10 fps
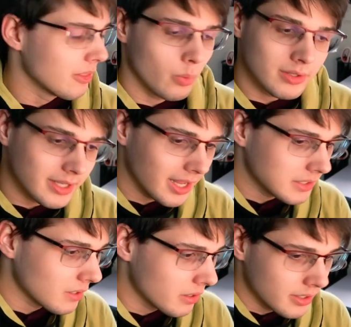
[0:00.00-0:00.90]
And then once I get
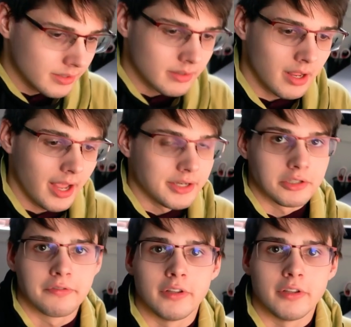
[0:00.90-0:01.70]
started, I just